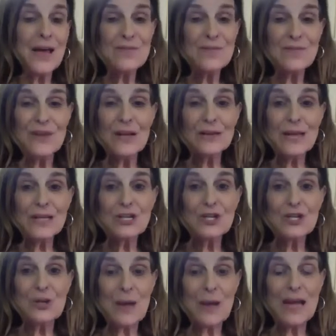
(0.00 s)
feel like
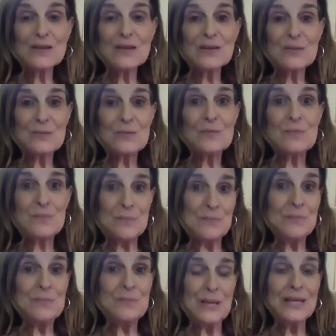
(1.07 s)
you might
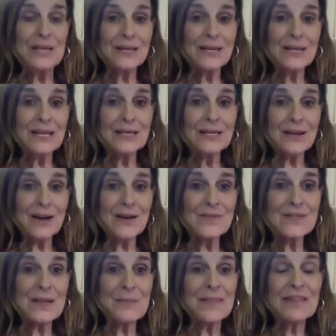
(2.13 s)
be in need of
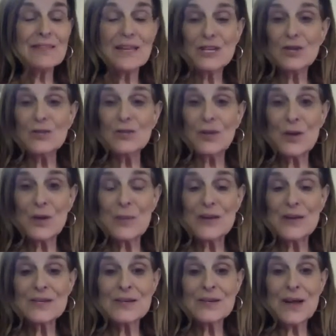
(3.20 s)
something that you've heard
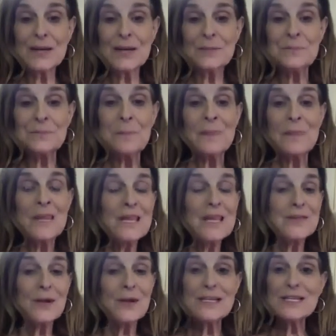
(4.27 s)
about tonight.
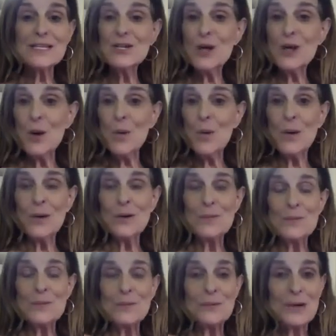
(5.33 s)
There is no
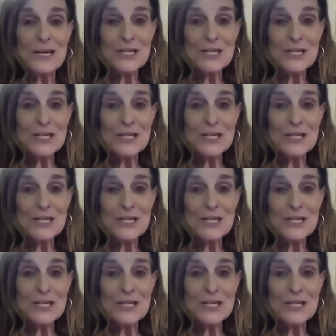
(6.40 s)
pressure.